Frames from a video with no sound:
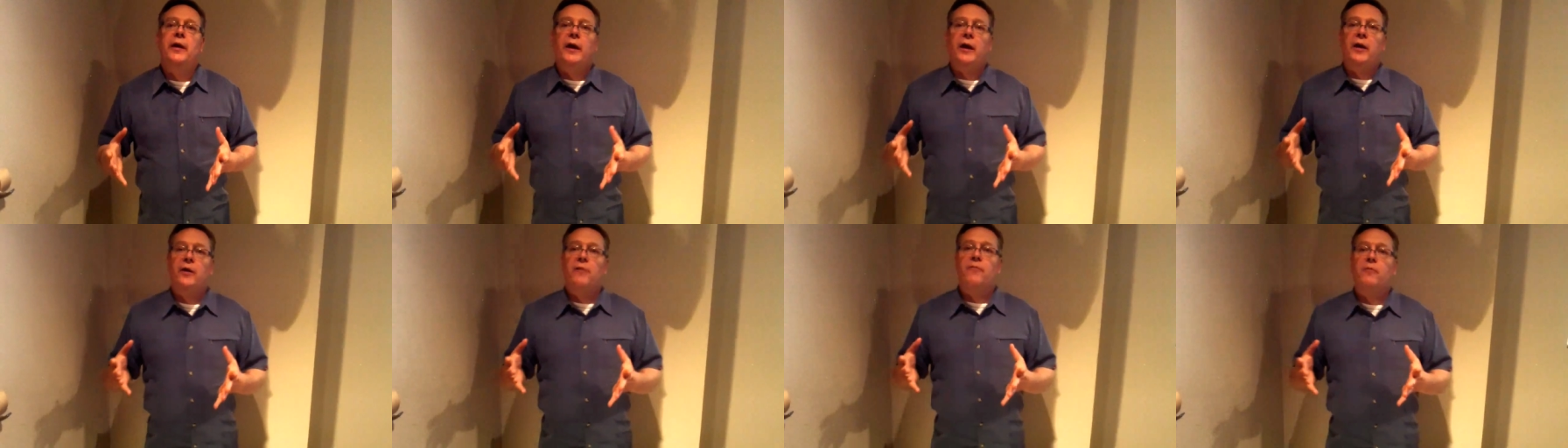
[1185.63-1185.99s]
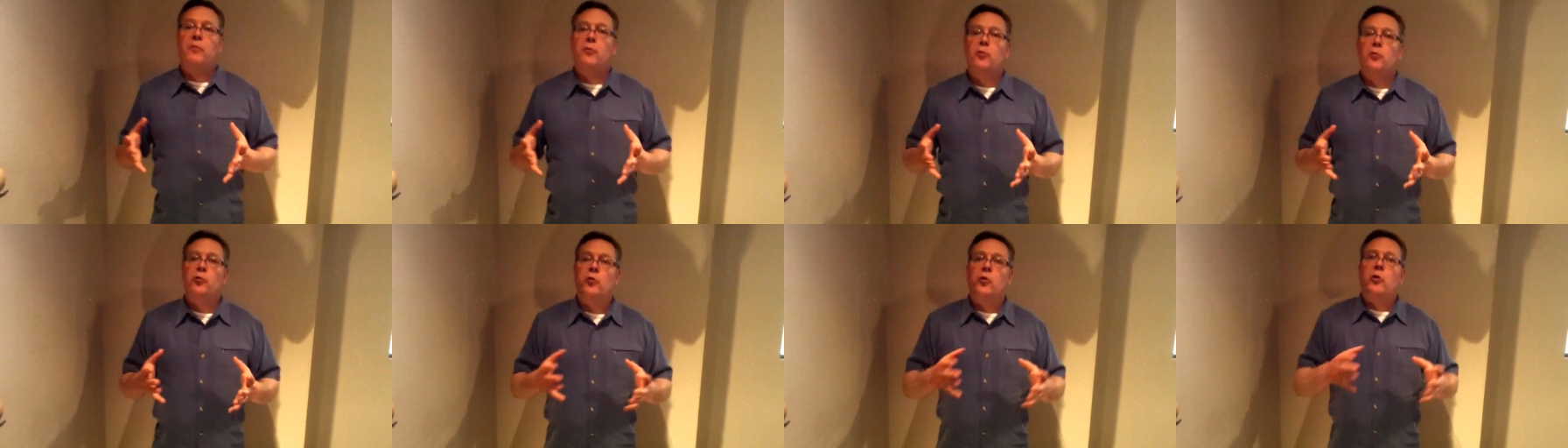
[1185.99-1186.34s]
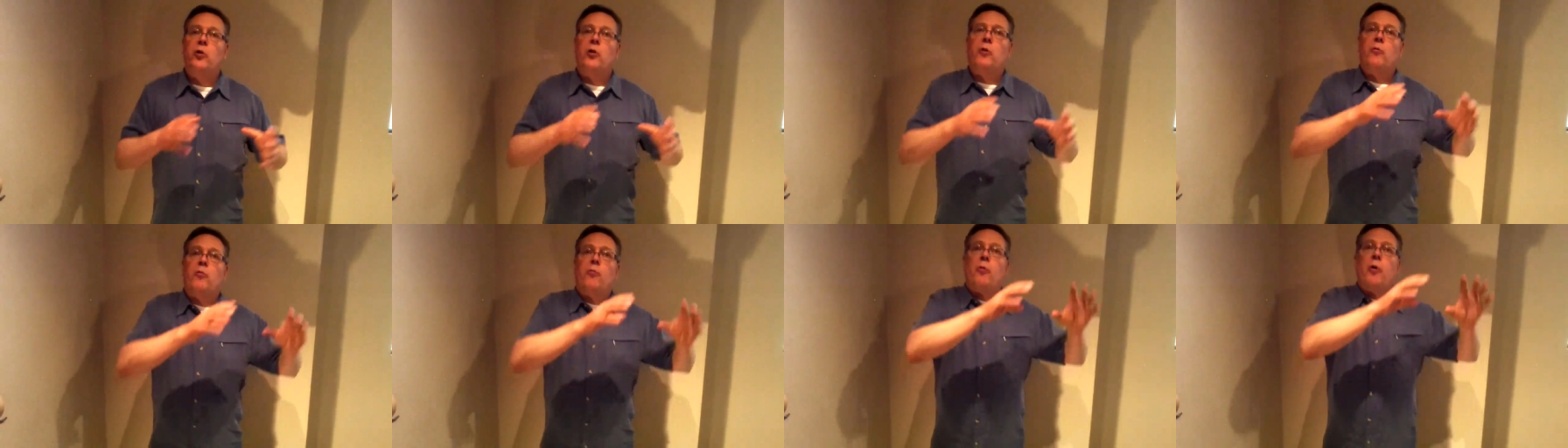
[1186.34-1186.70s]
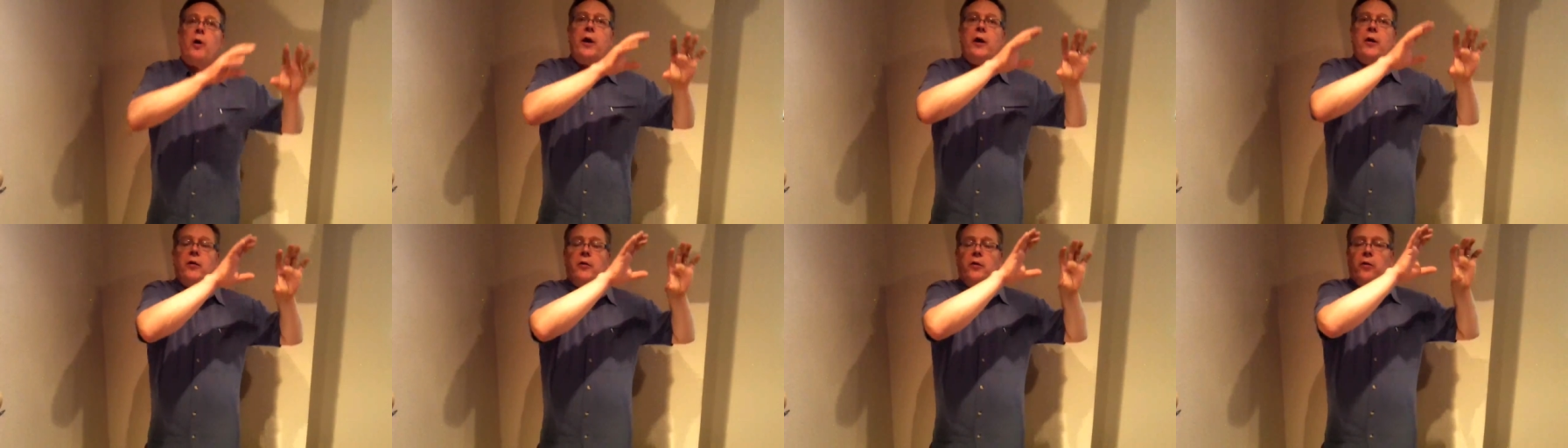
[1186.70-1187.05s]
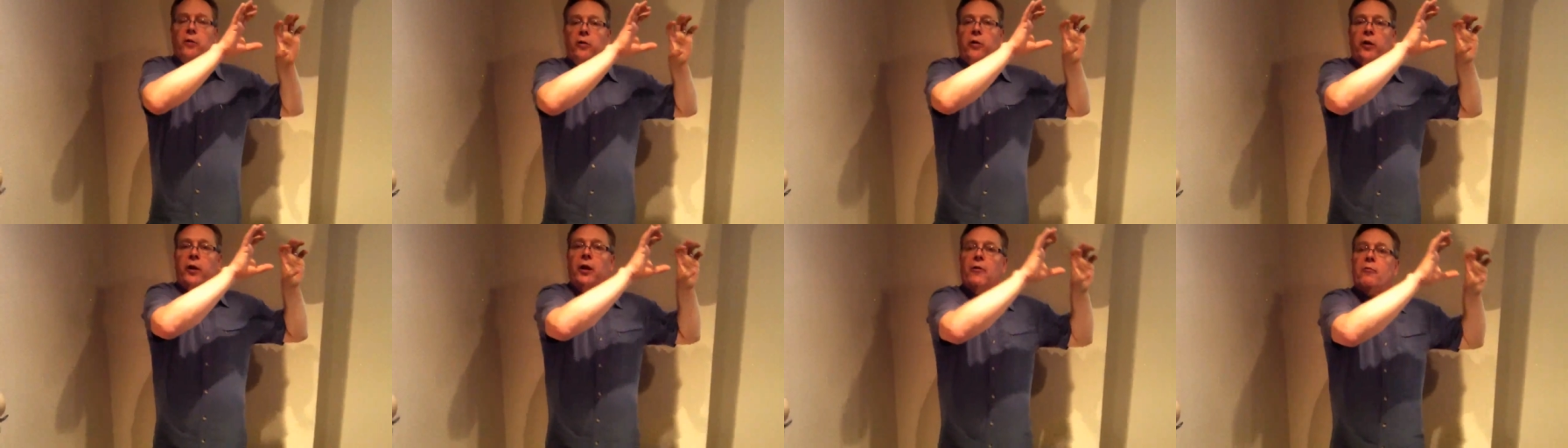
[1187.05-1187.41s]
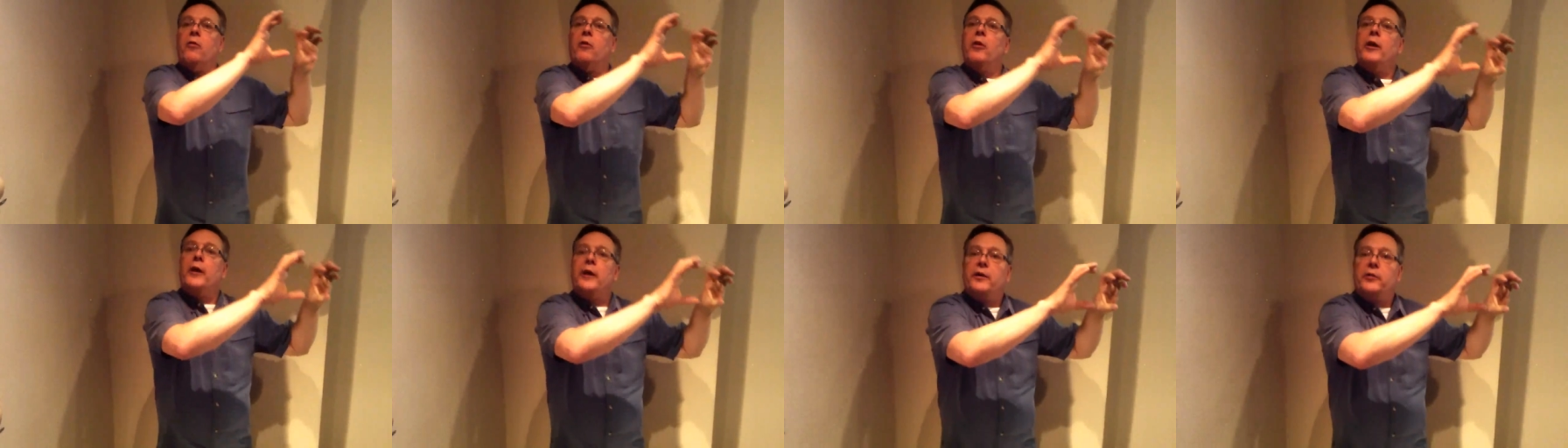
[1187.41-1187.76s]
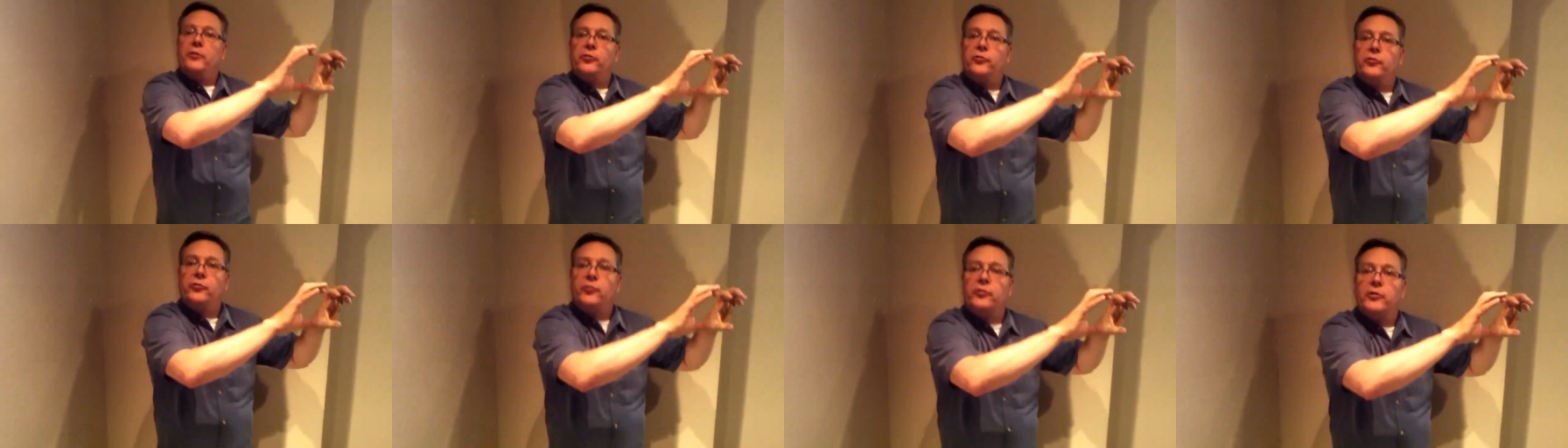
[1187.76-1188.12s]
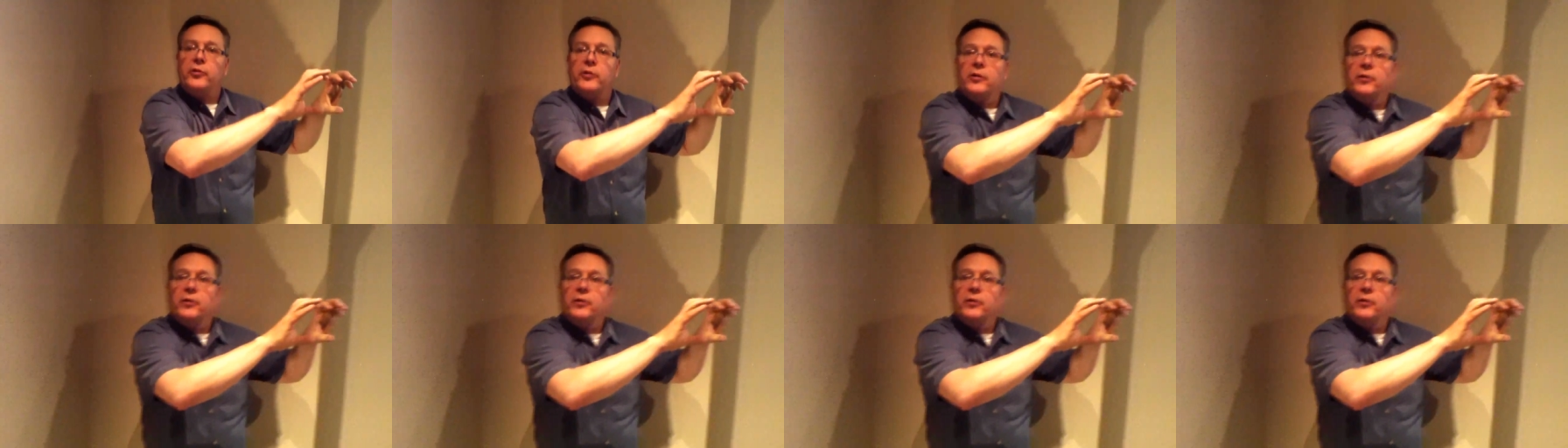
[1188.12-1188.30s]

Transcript: and if you do it right, you're going to have the lights.